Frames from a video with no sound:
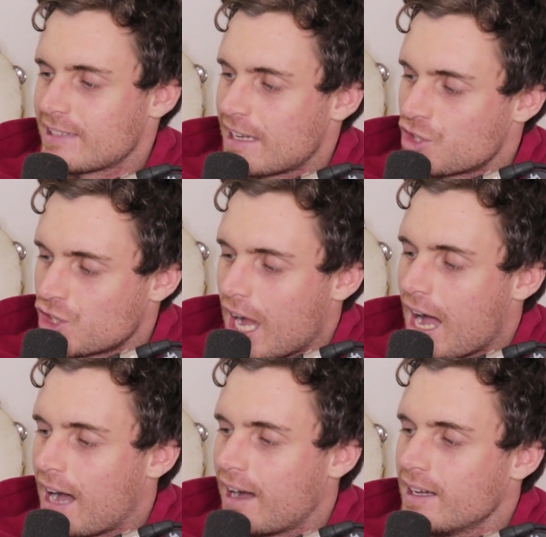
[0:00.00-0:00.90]
is a
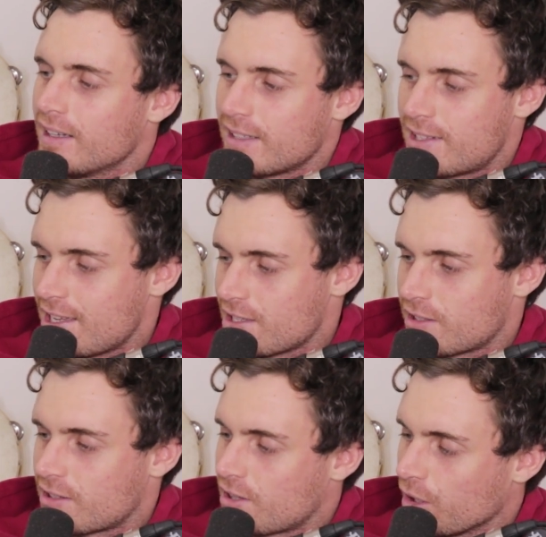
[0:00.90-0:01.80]
jar that
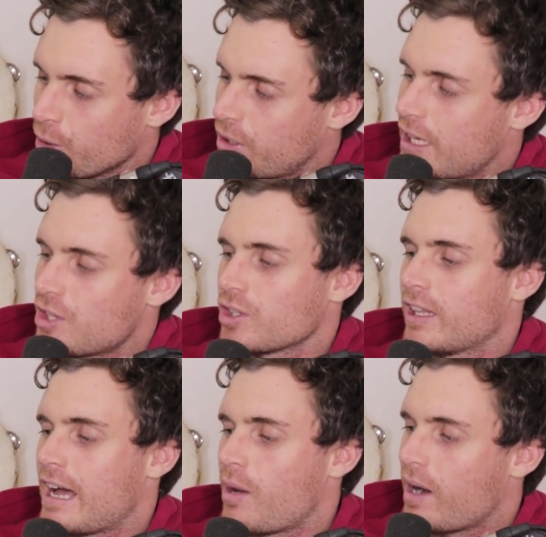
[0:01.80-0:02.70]
says the Luke
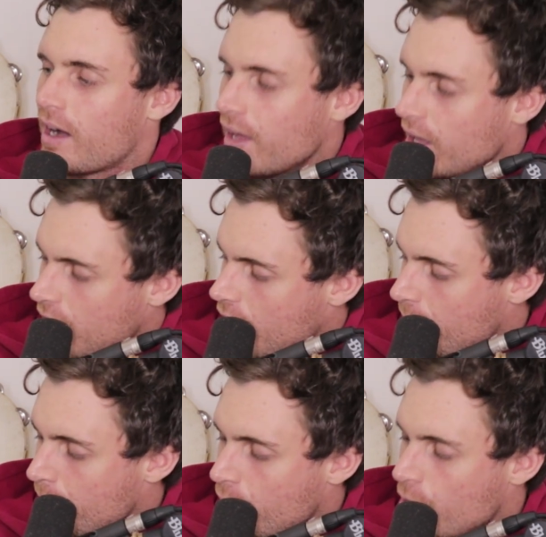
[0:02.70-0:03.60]
Kidgell Hour
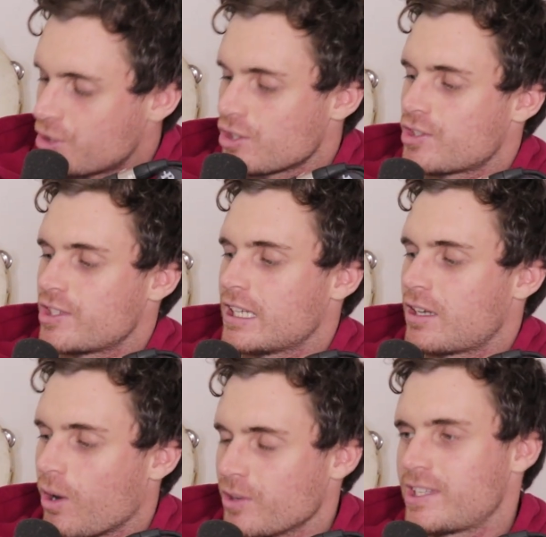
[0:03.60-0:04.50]
emergency
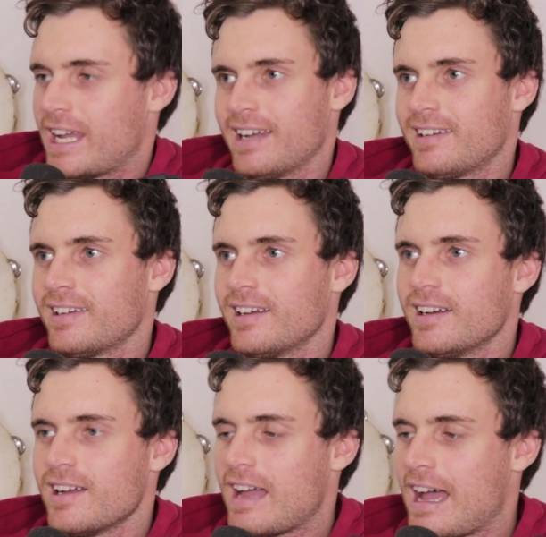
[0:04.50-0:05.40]
content.
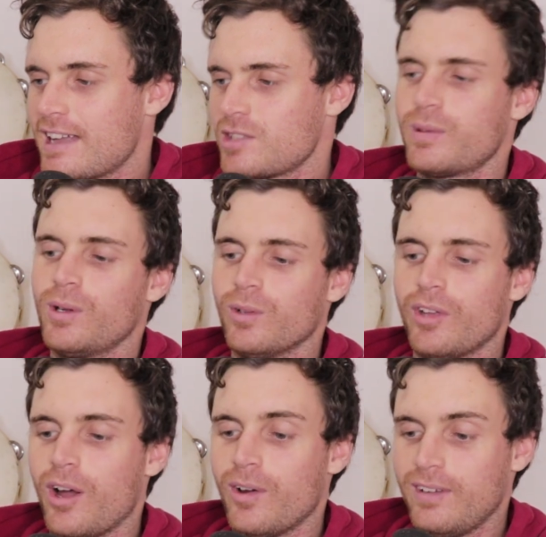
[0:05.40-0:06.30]
As we all
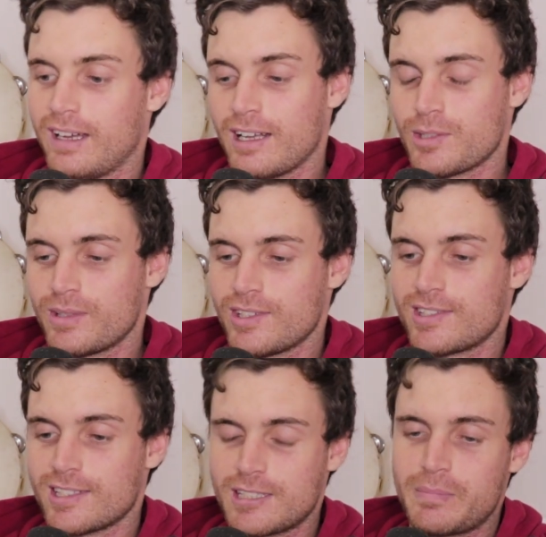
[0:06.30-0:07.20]
know, and as we
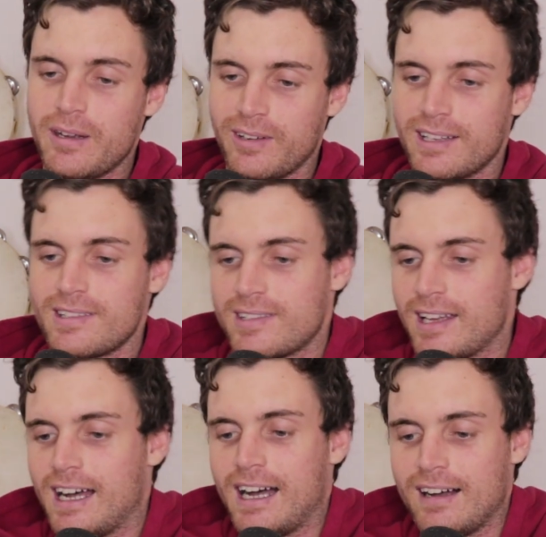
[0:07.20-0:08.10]
just
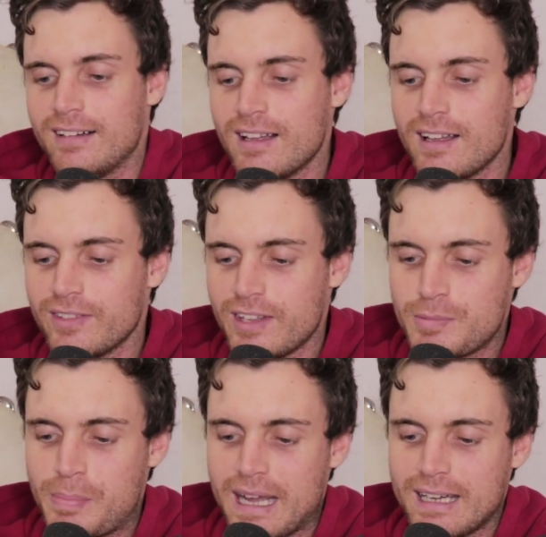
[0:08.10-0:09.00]
experienced,
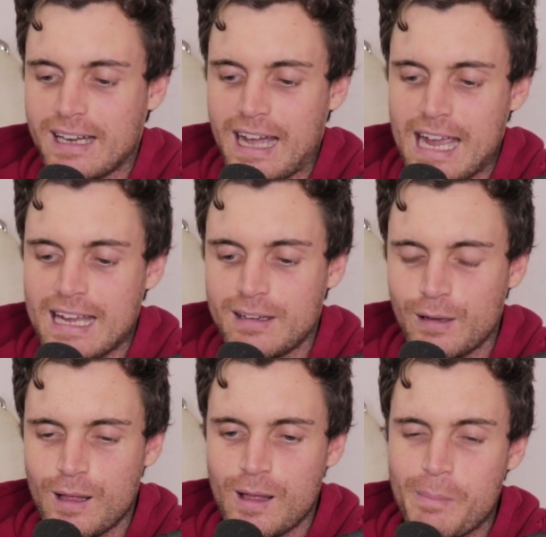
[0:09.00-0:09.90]
there's been a
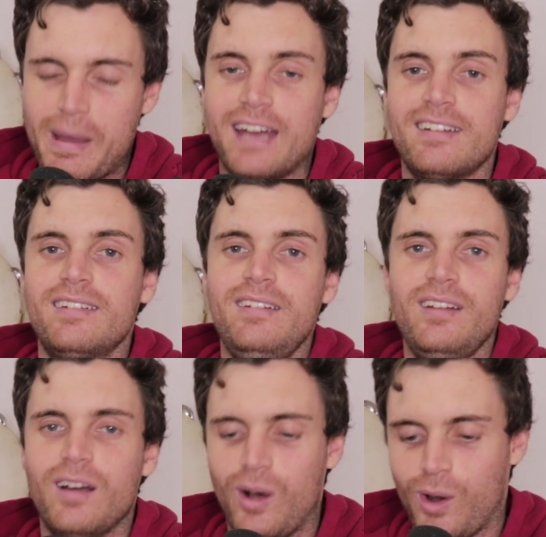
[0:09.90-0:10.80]

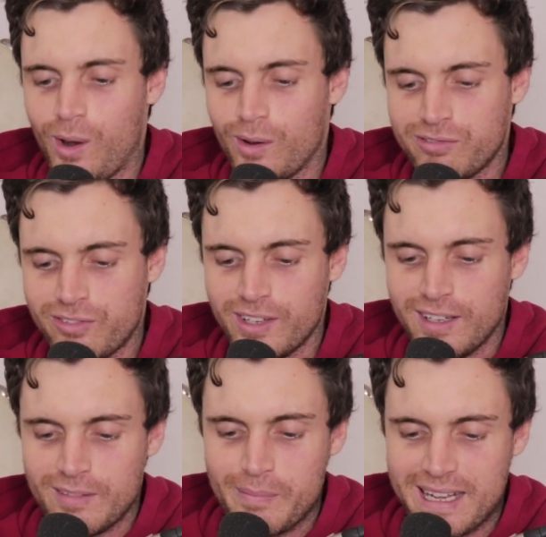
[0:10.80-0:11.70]
pattern of
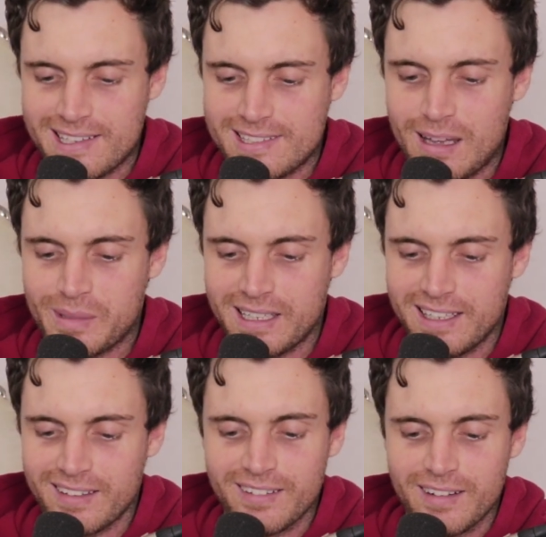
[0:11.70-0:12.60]
me subbing
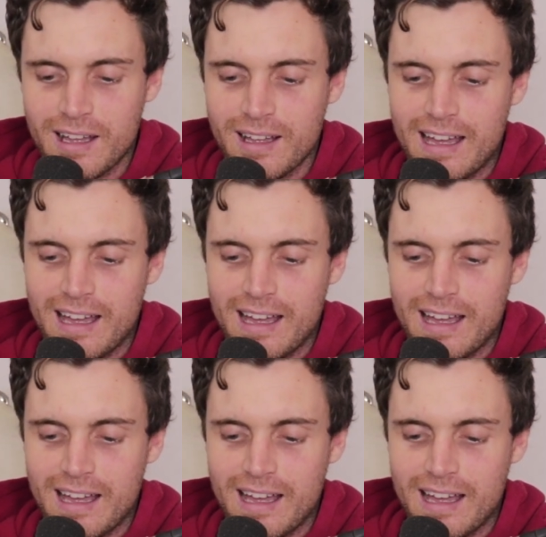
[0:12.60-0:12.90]
in